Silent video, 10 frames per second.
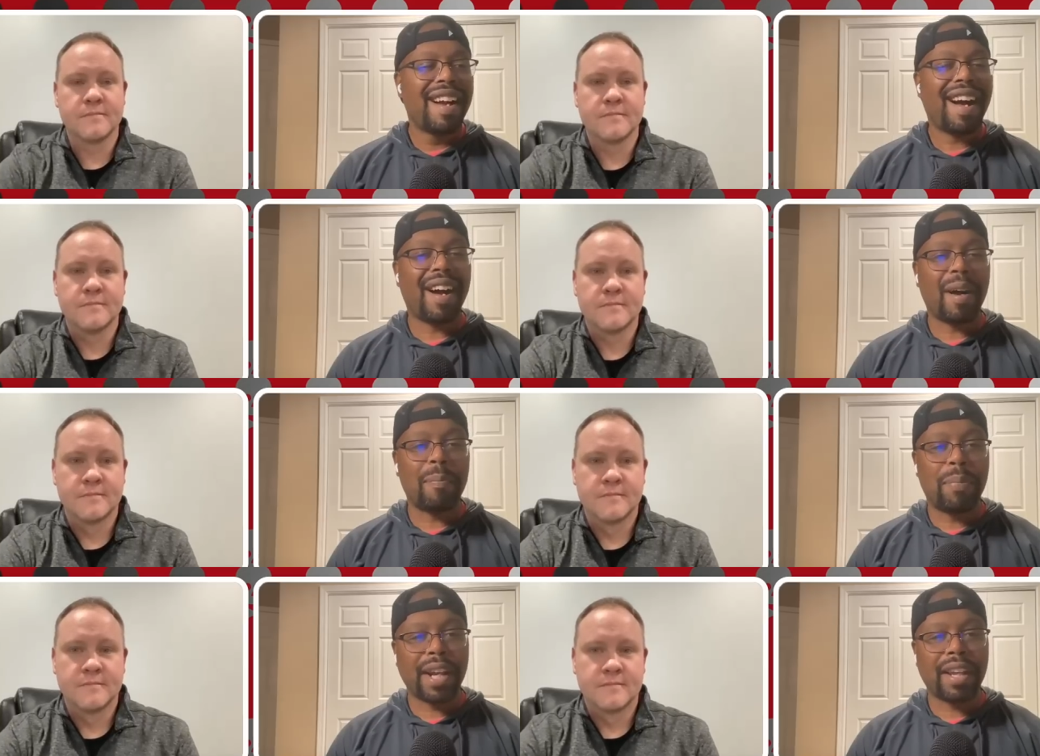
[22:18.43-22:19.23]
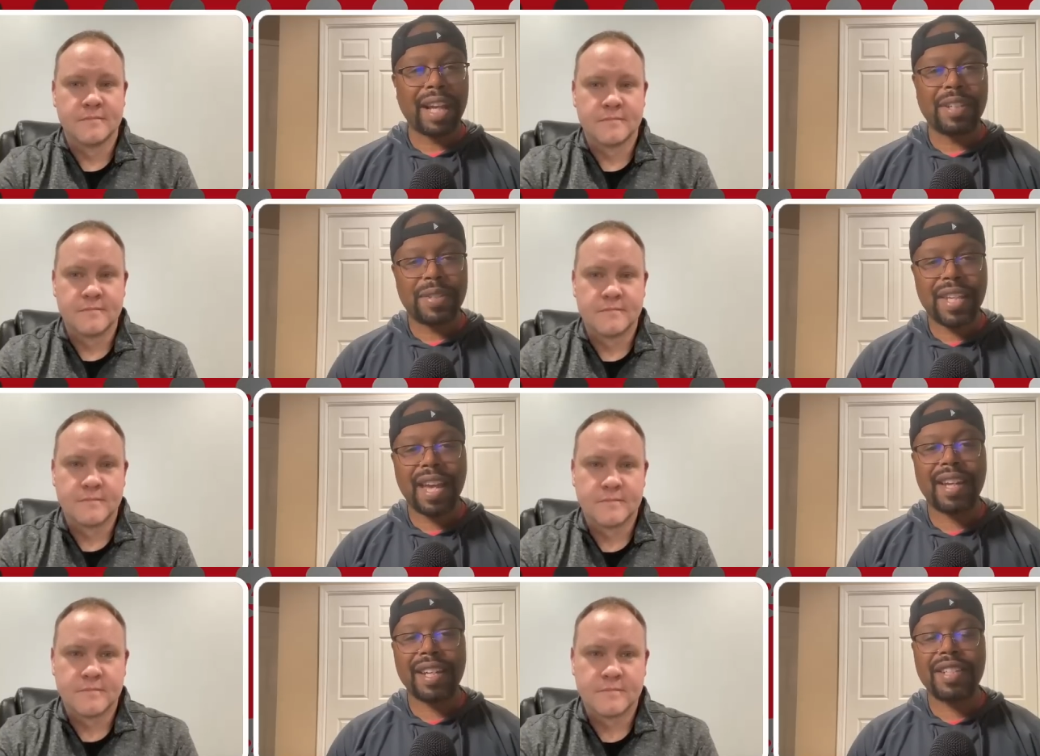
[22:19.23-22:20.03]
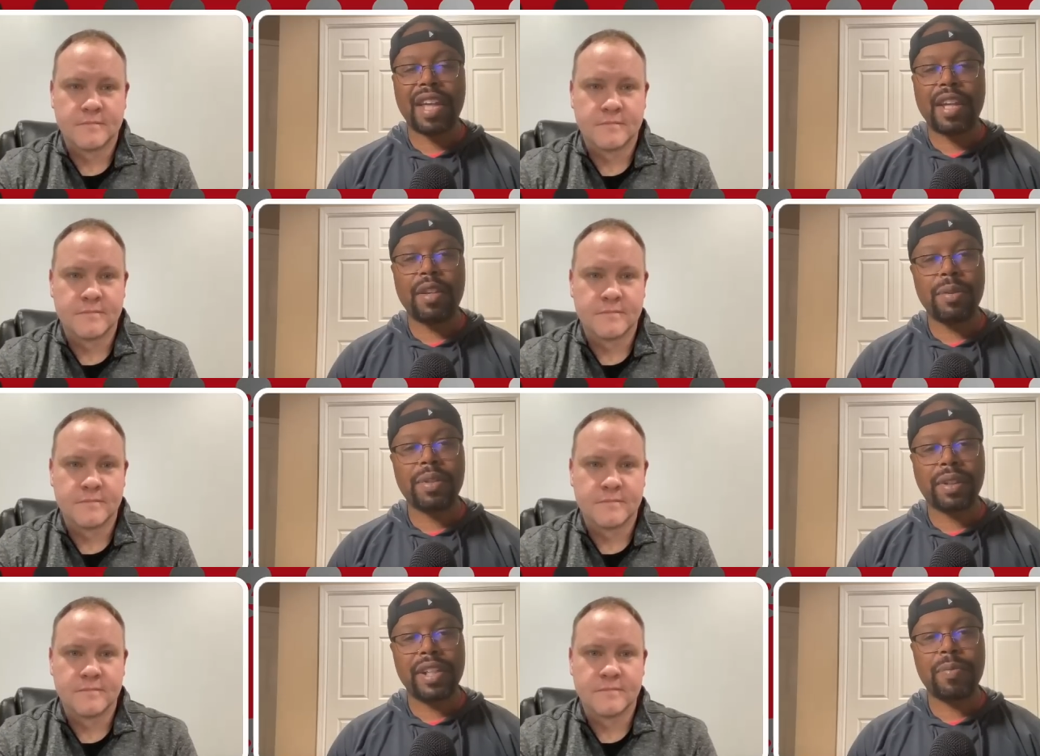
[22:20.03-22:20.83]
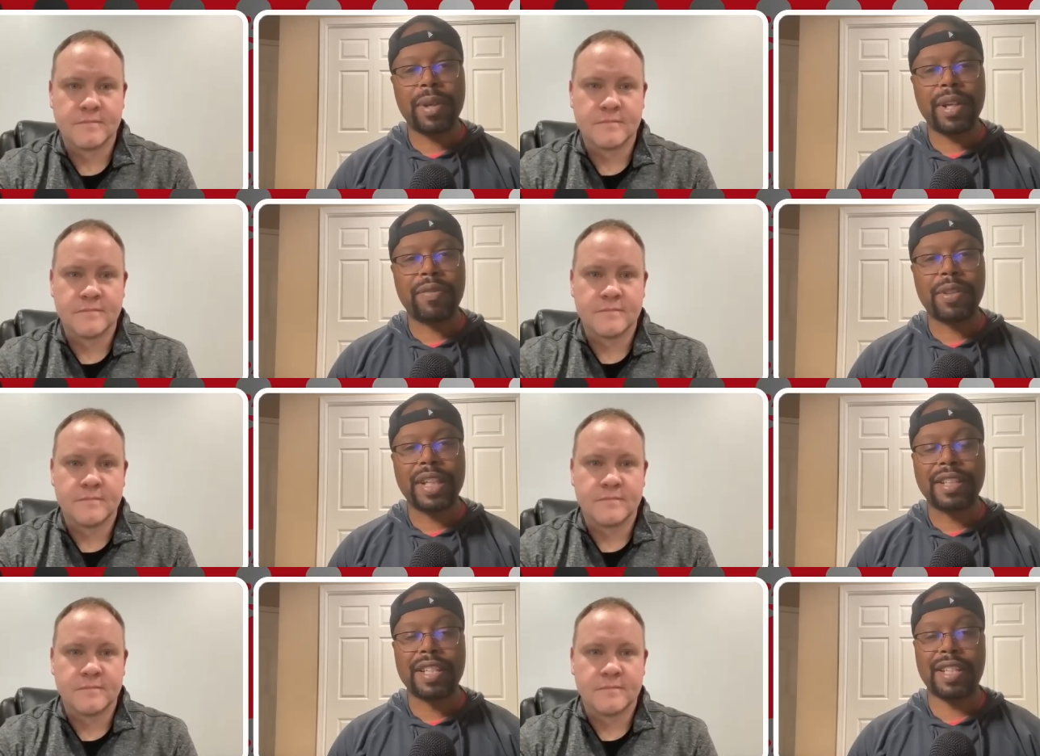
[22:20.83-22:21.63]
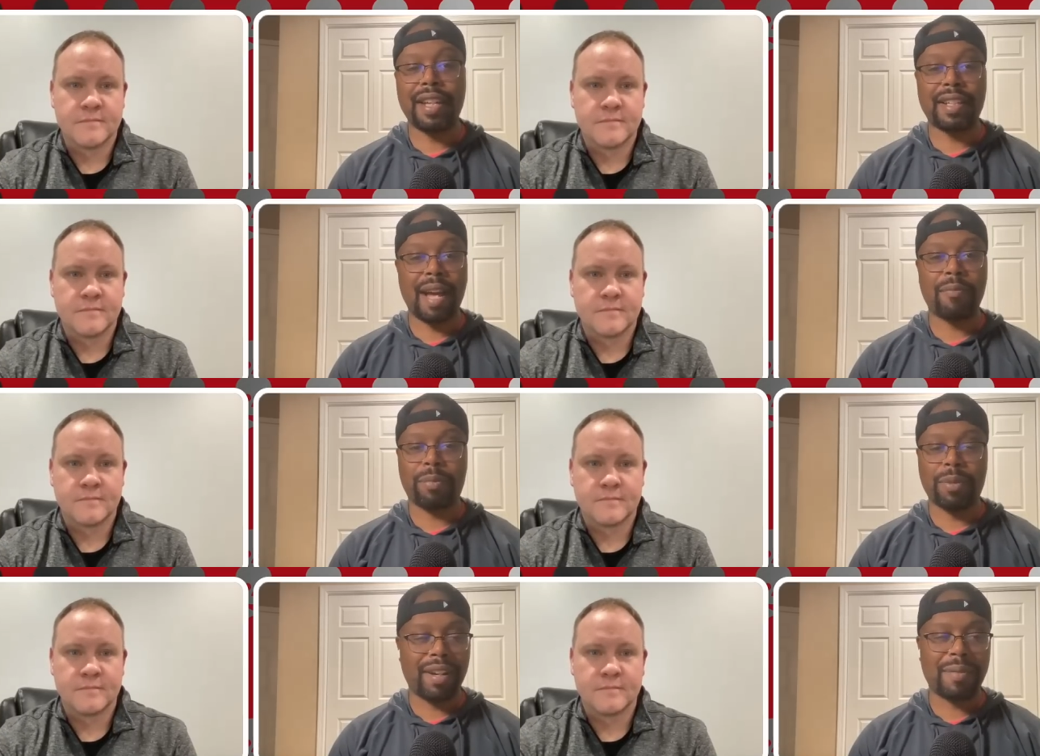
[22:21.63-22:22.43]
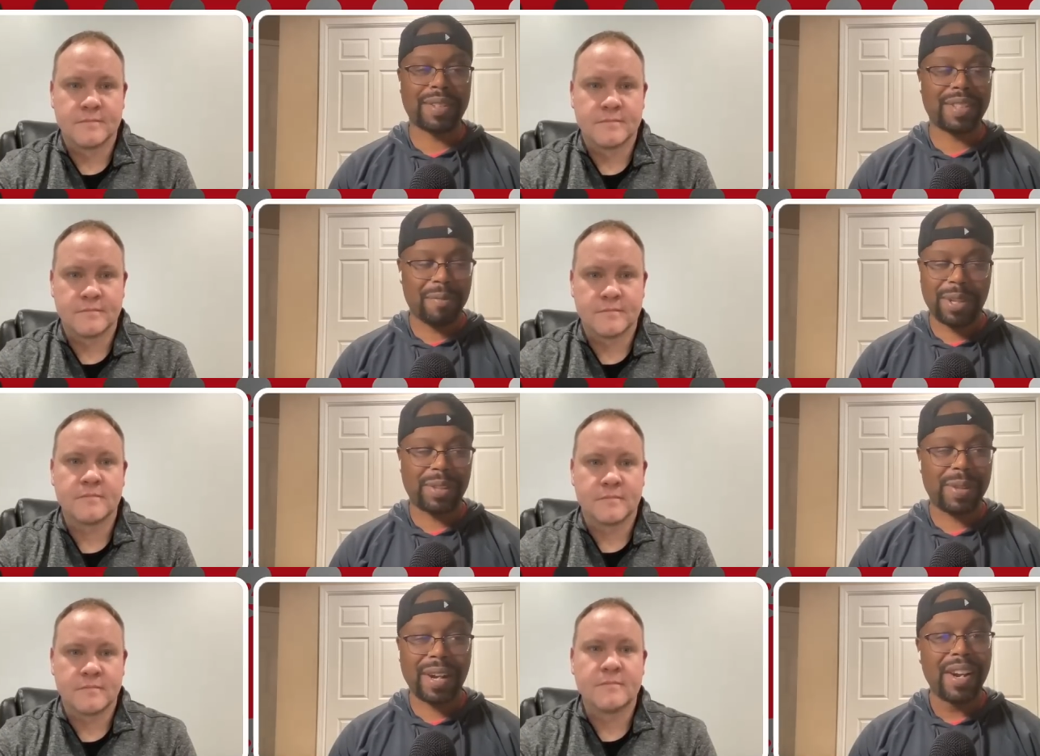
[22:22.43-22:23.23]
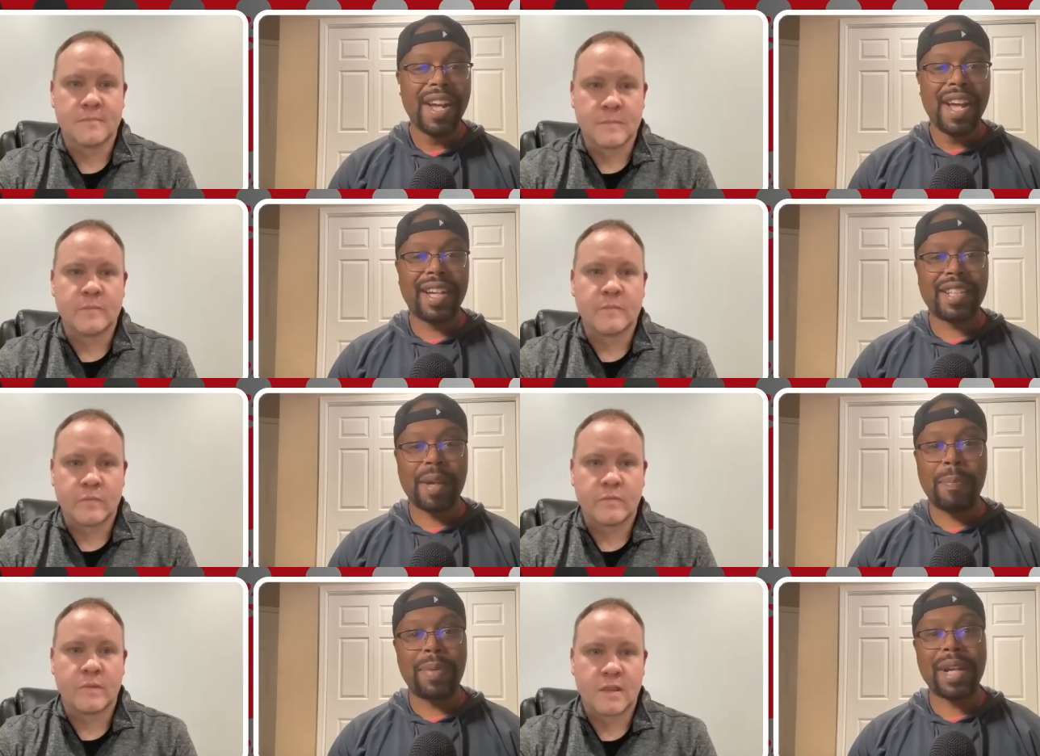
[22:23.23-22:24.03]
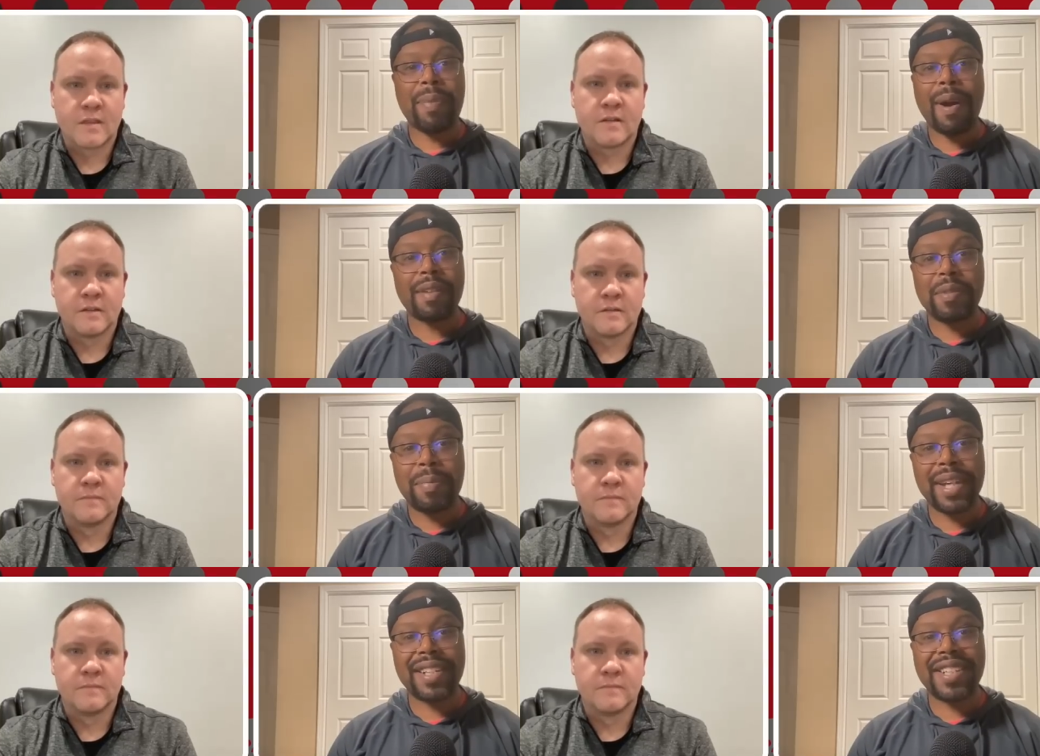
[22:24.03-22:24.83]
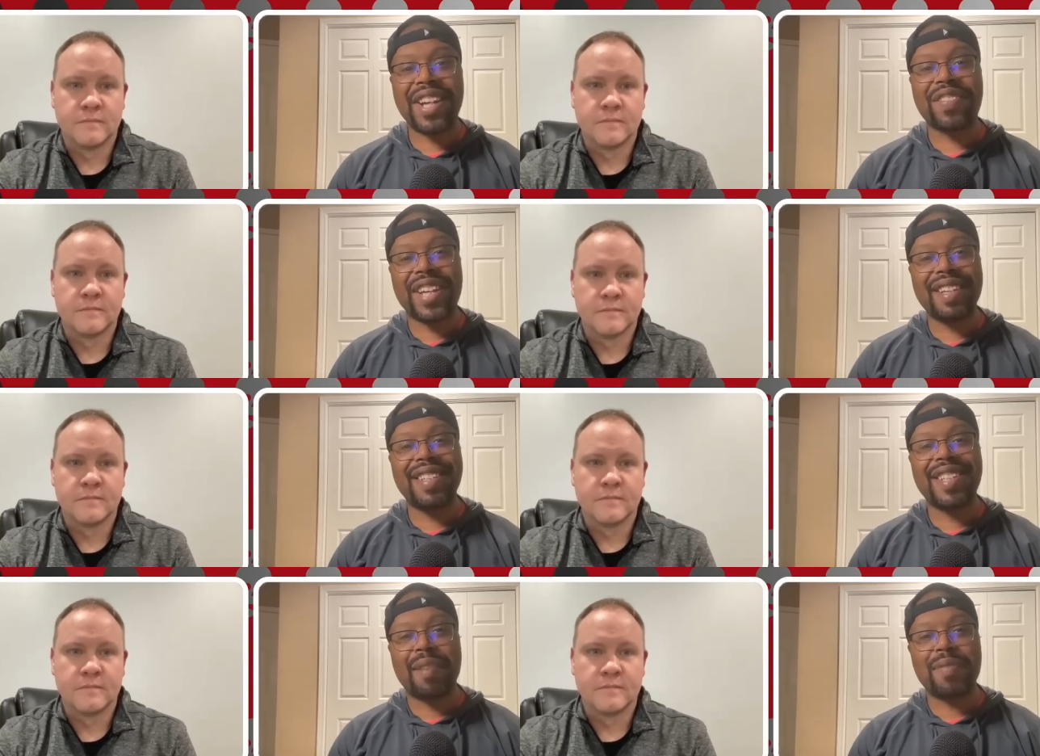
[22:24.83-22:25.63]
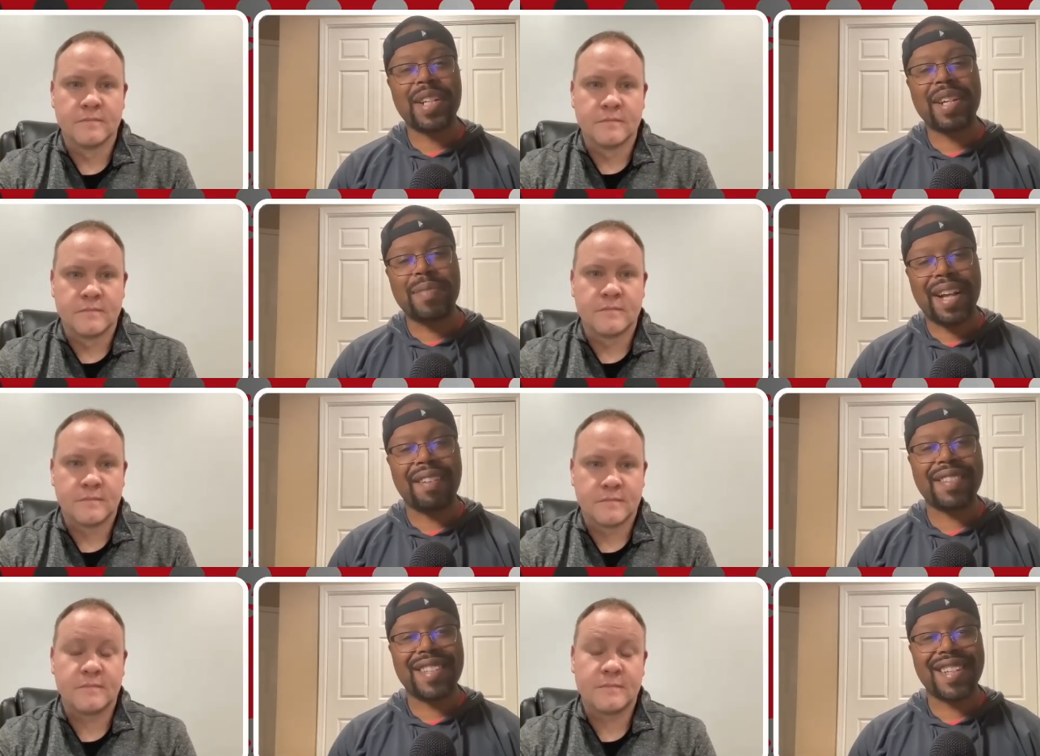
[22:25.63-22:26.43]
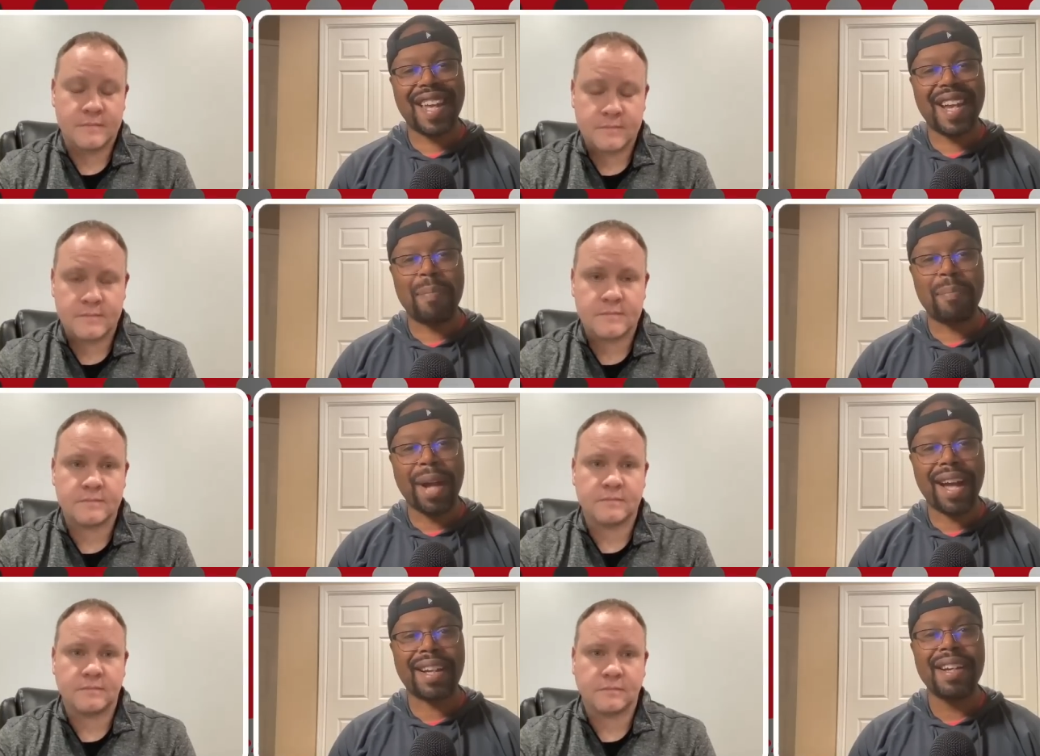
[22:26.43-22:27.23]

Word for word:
Speaker 1: Uh, but like you said, it is a huge linchpin for things because that is, I'm 100 percent with you there. It is a big part of the pitch. If Casey Thompson comes out and says, "Hey, I'm back,"